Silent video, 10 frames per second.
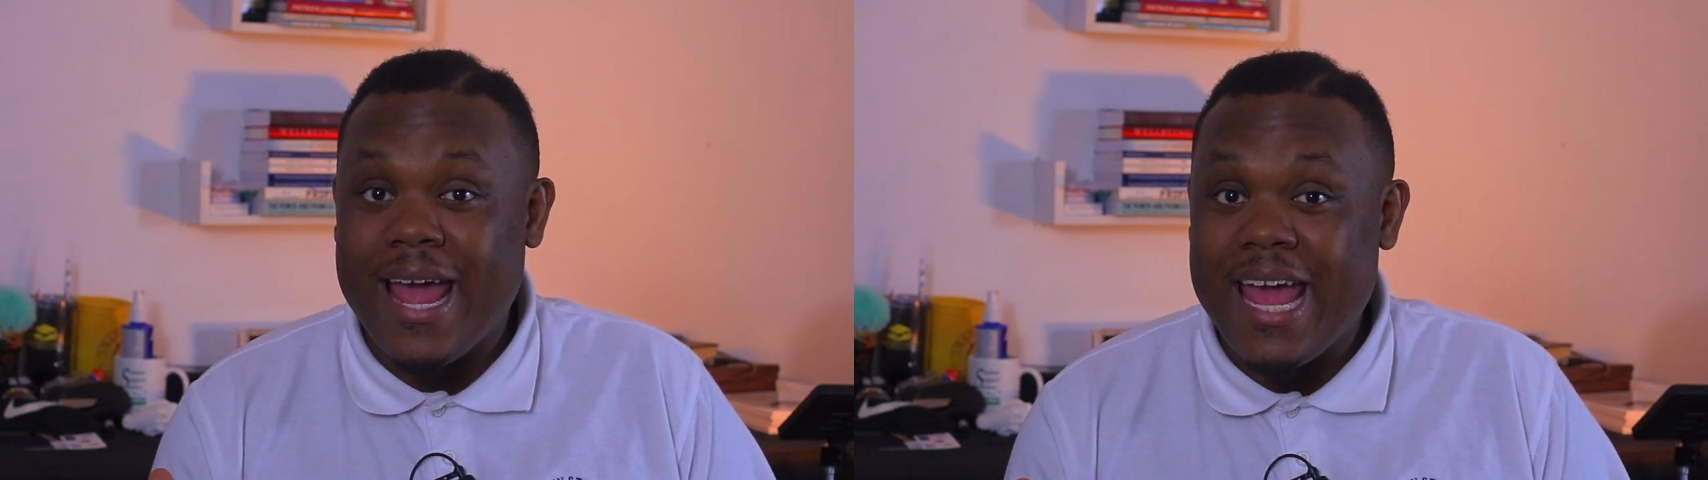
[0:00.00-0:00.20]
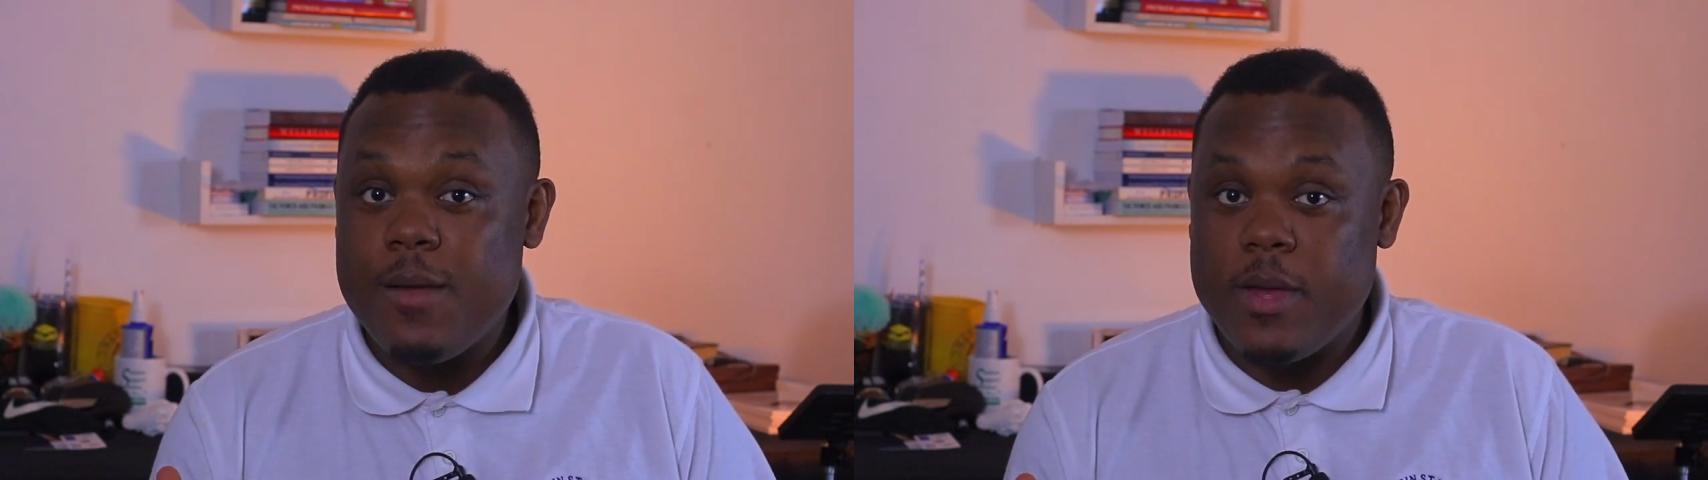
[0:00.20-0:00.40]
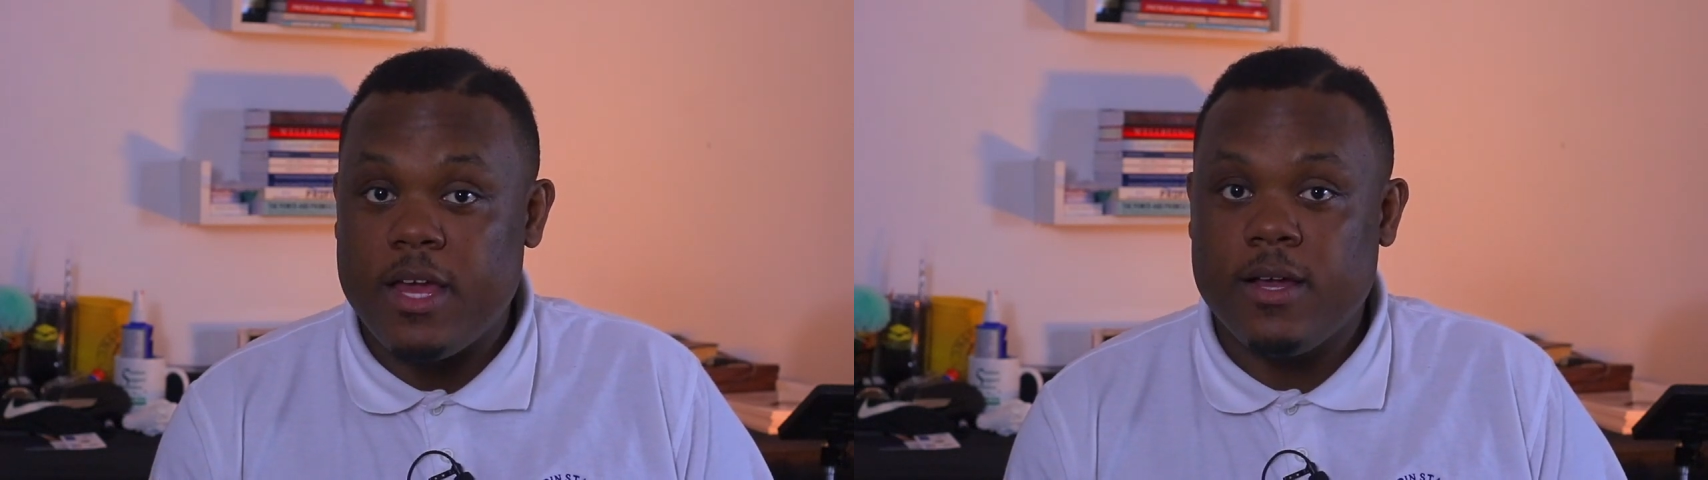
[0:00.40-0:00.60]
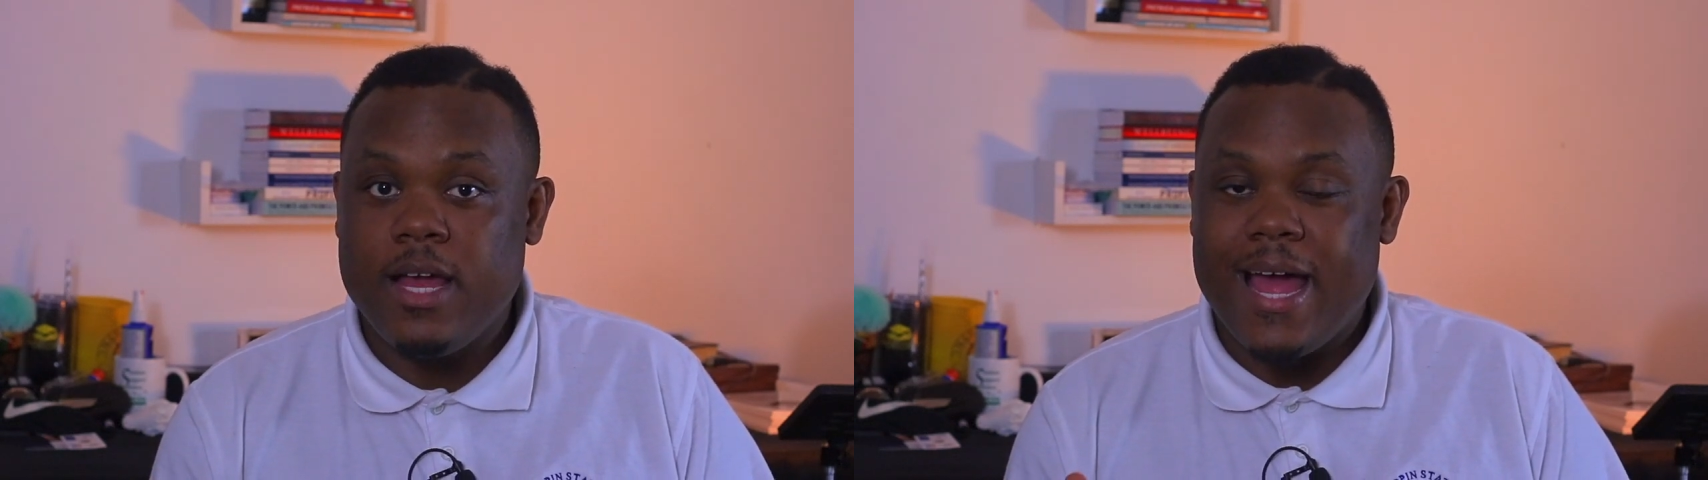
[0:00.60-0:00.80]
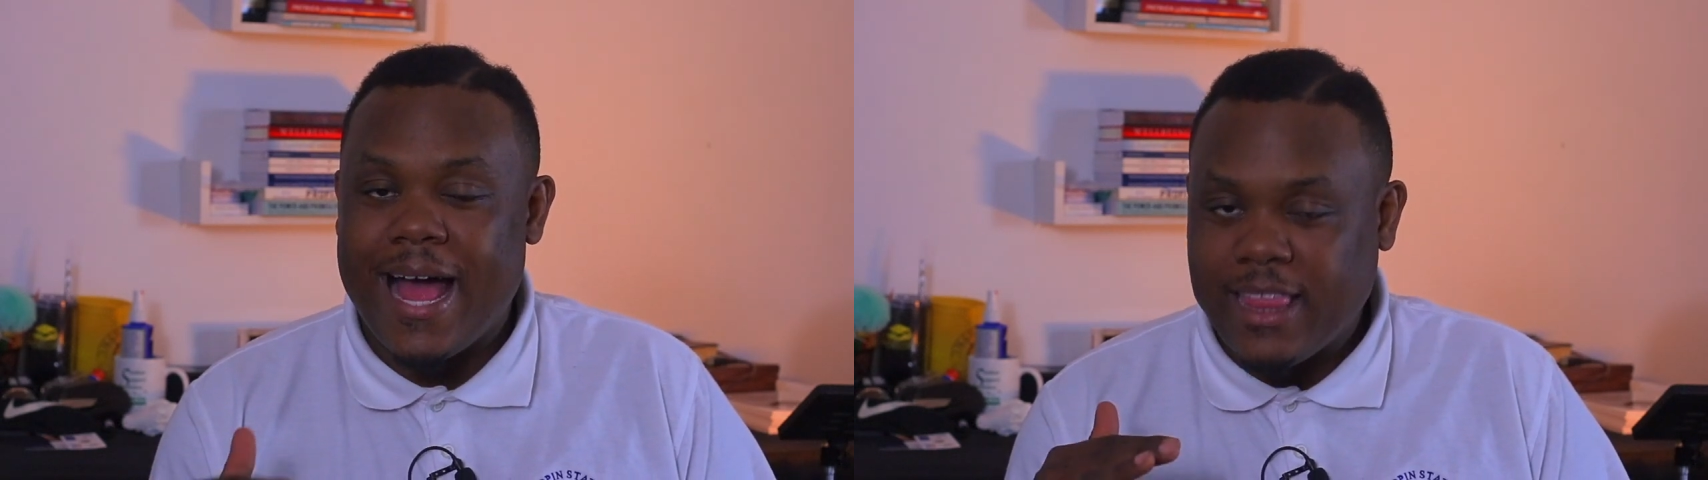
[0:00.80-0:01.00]
aiming
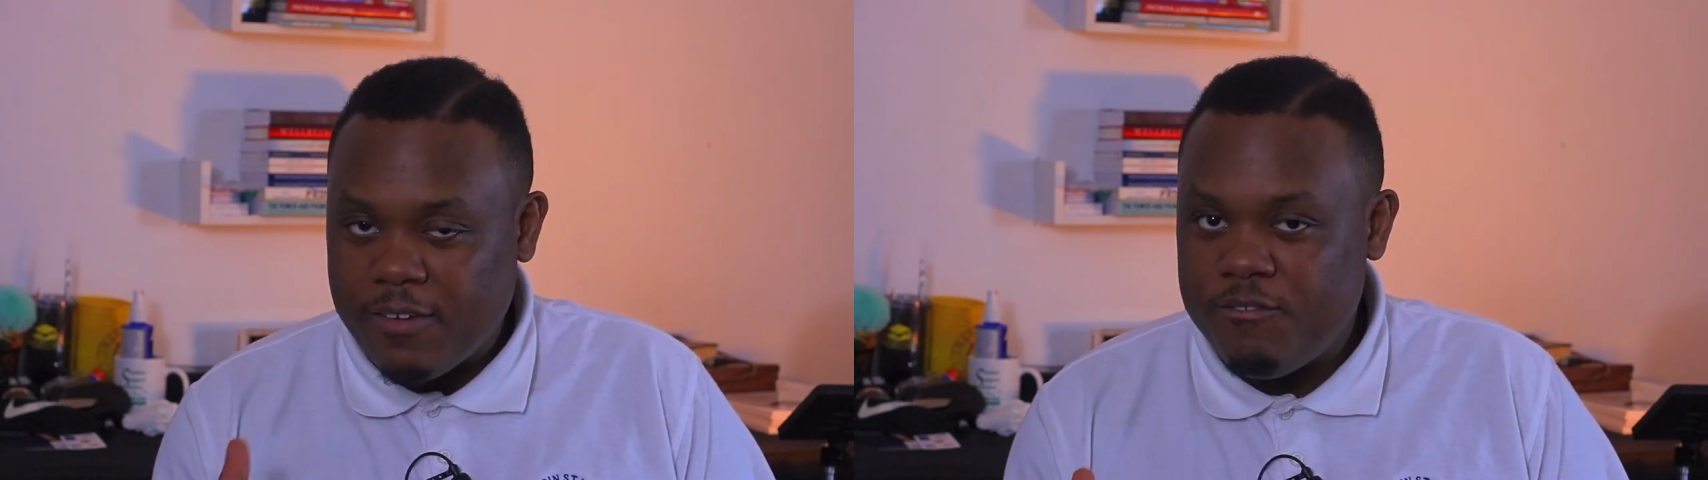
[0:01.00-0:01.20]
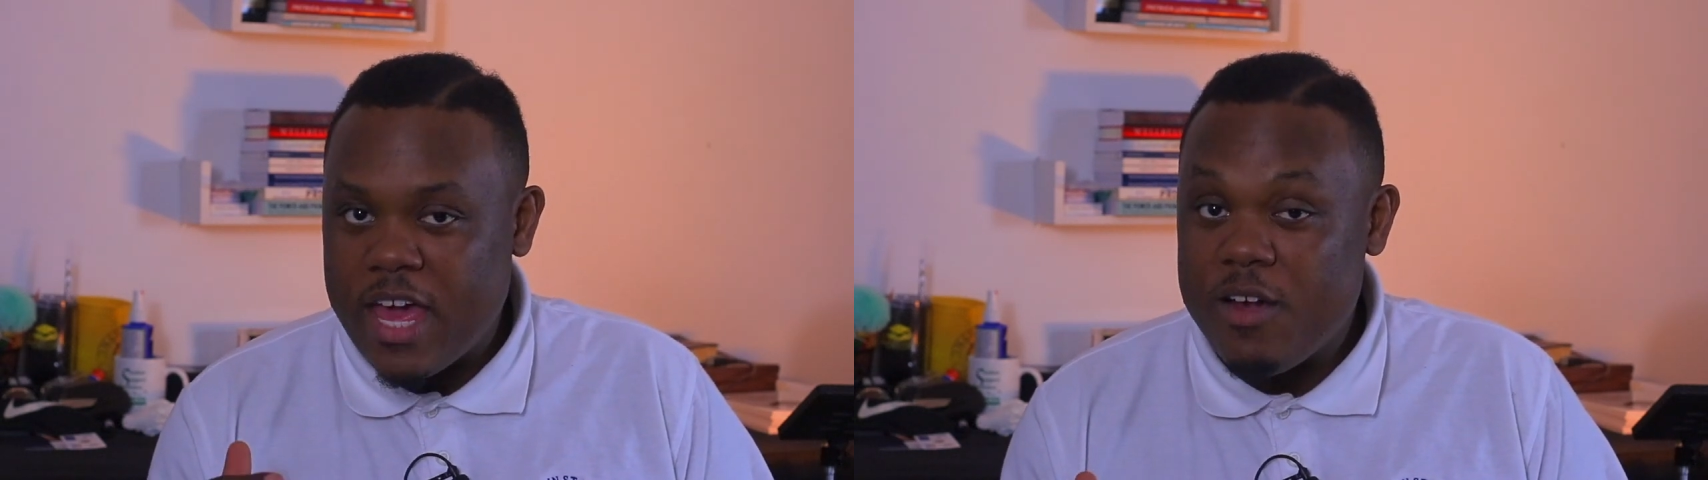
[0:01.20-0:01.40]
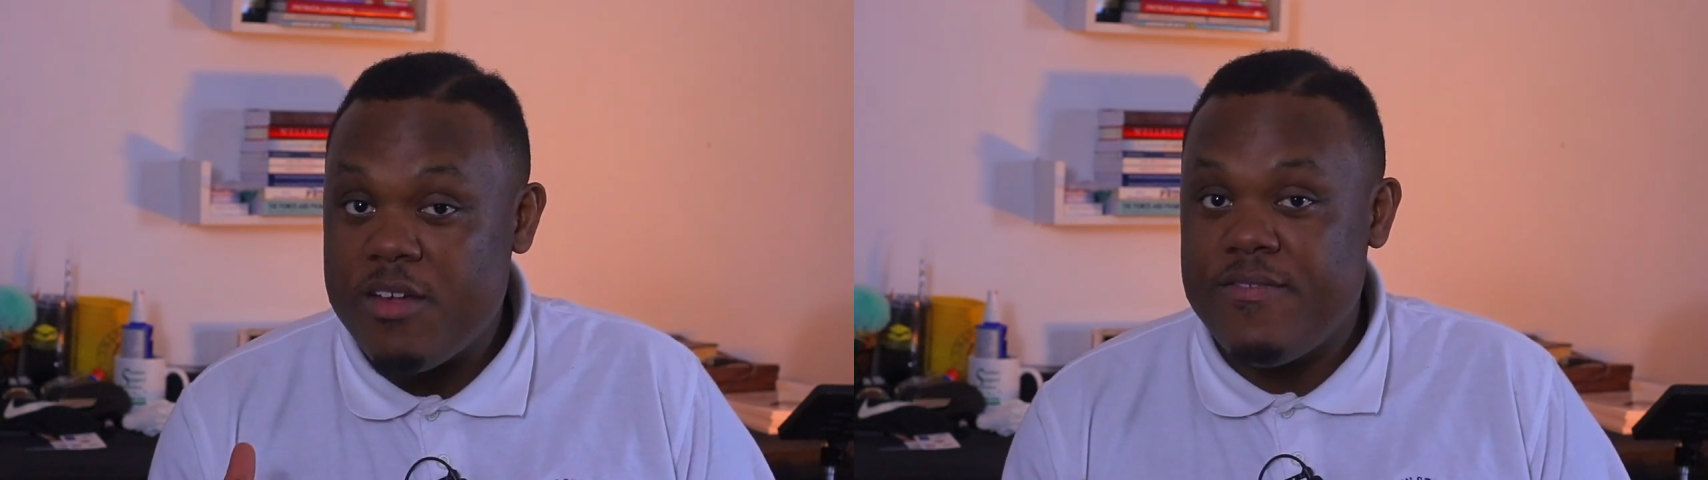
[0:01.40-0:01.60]
at the very,